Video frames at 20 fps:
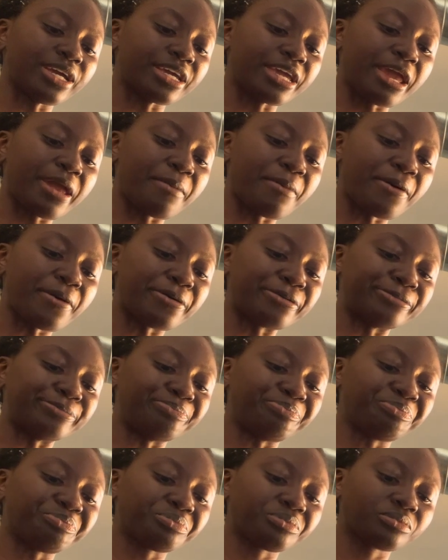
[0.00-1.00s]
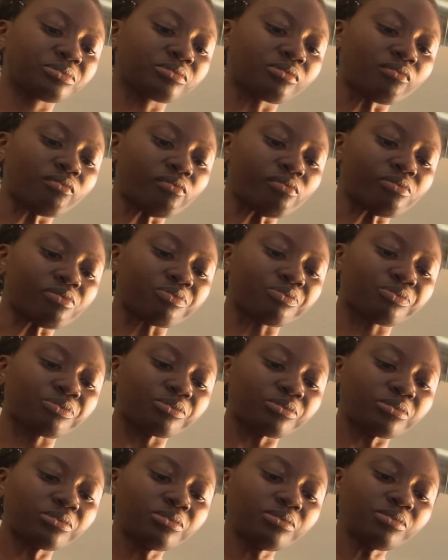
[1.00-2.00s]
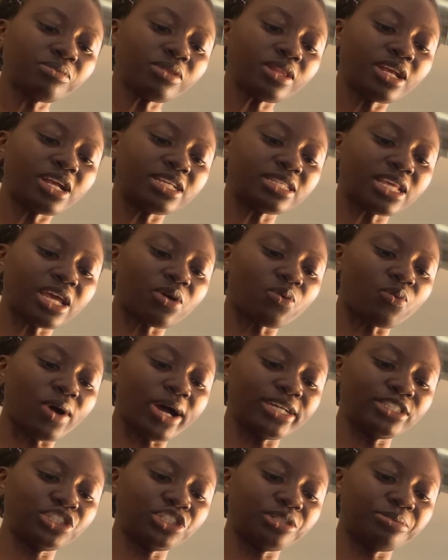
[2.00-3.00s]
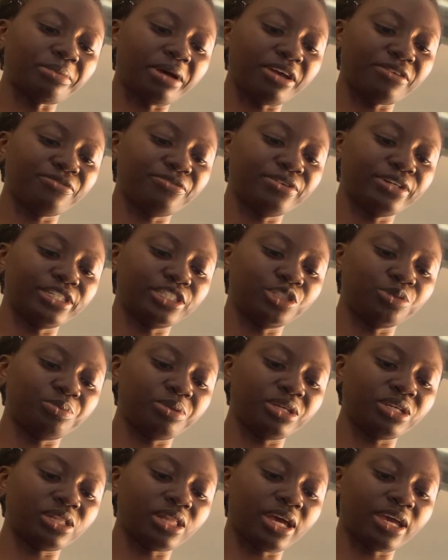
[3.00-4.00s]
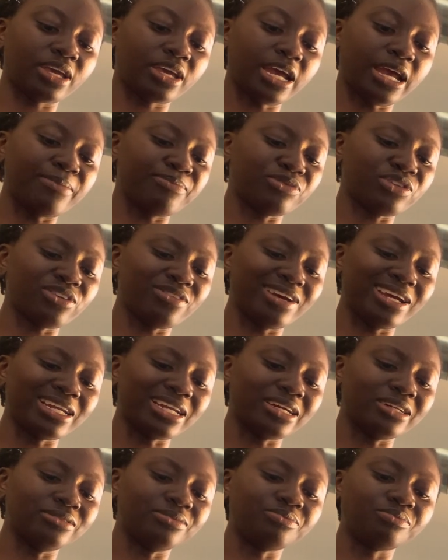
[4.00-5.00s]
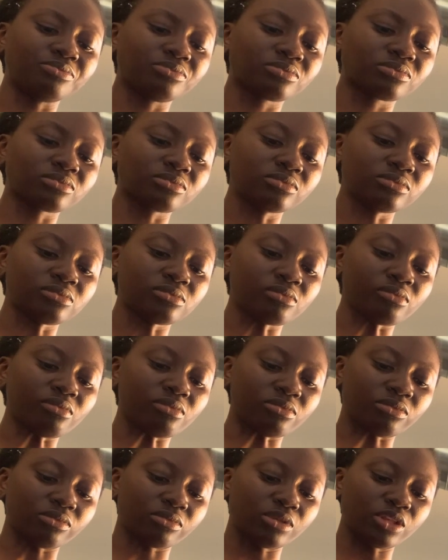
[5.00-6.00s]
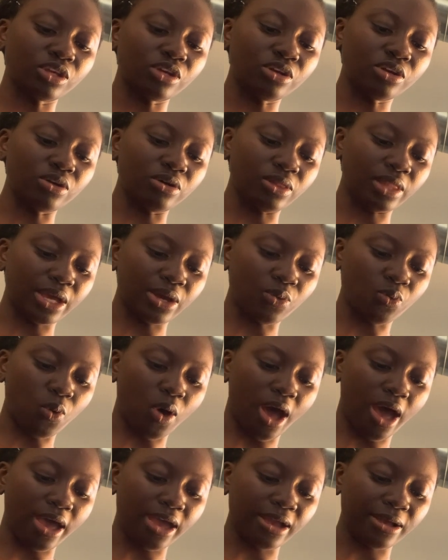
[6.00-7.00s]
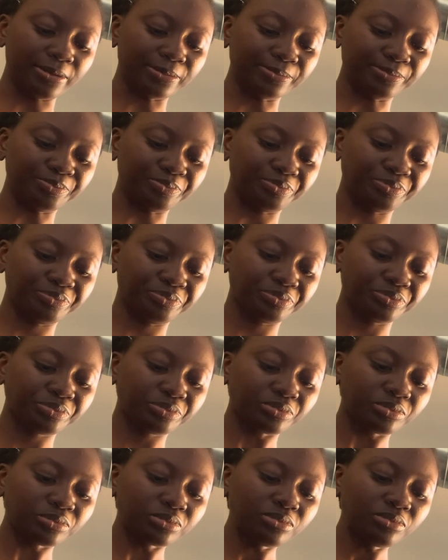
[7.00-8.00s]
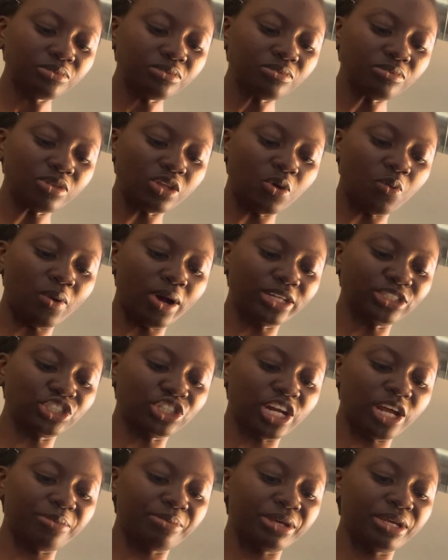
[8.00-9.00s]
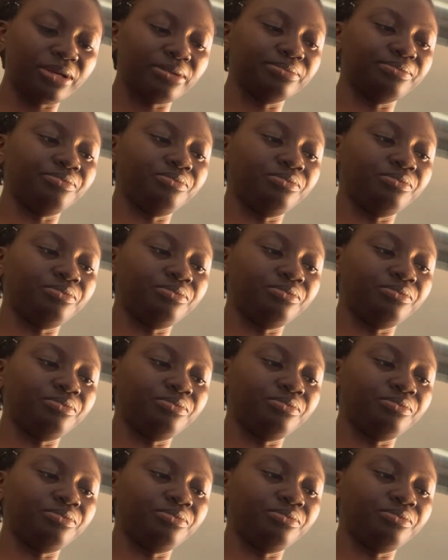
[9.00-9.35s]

came home. Cause like, why should my fridge be like empty right now? You know, like why? Why should I be,